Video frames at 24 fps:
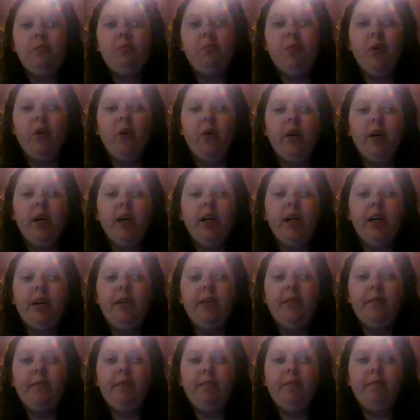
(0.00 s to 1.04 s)
But
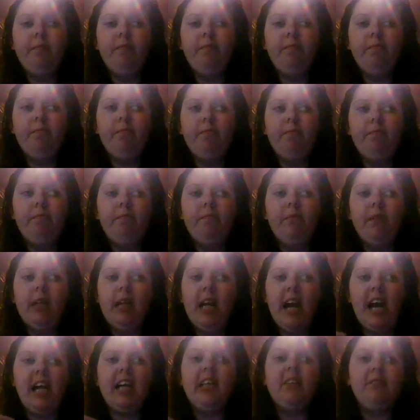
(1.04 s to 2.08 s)

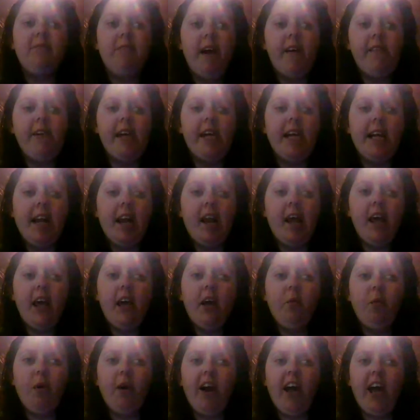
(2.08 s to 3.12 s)
it's very
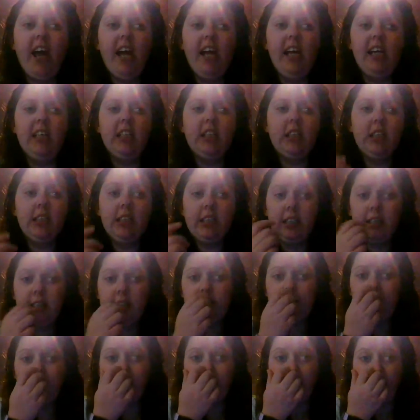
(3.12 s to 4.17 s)
clear what it is because it
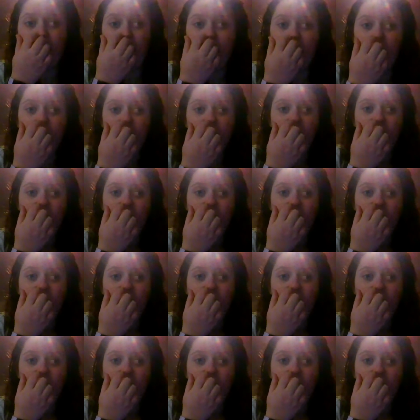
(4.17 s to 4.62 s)
says it.